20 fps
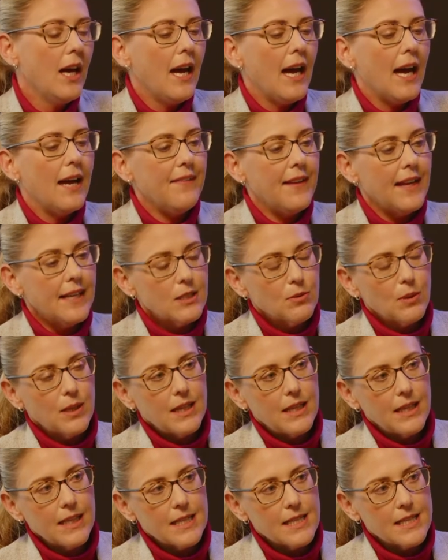And that's one
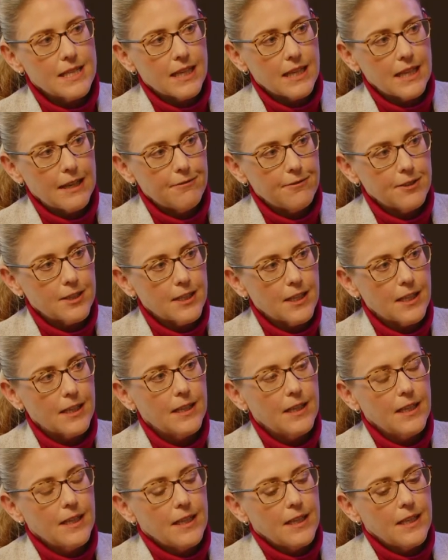thing in South Africa
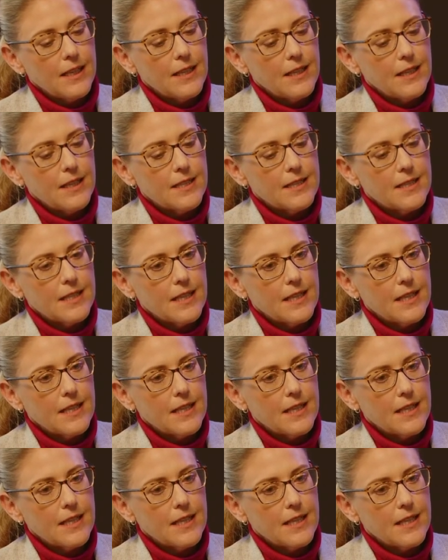is